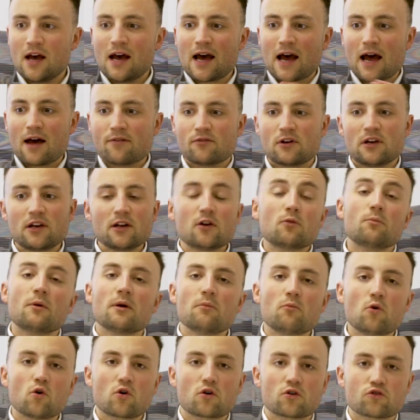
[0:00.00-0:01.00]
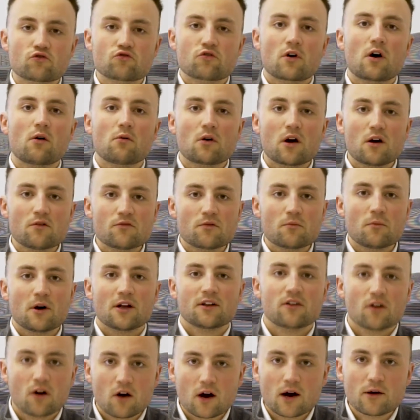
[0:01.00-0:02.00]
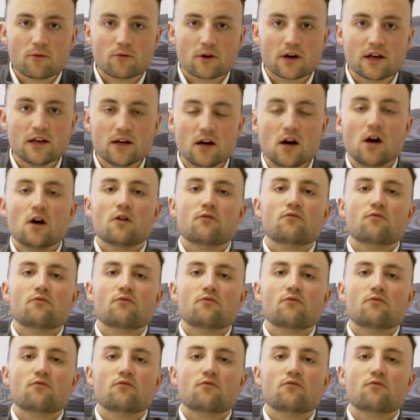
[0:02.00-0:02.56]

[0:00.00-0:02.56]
have a little bit more control over my diary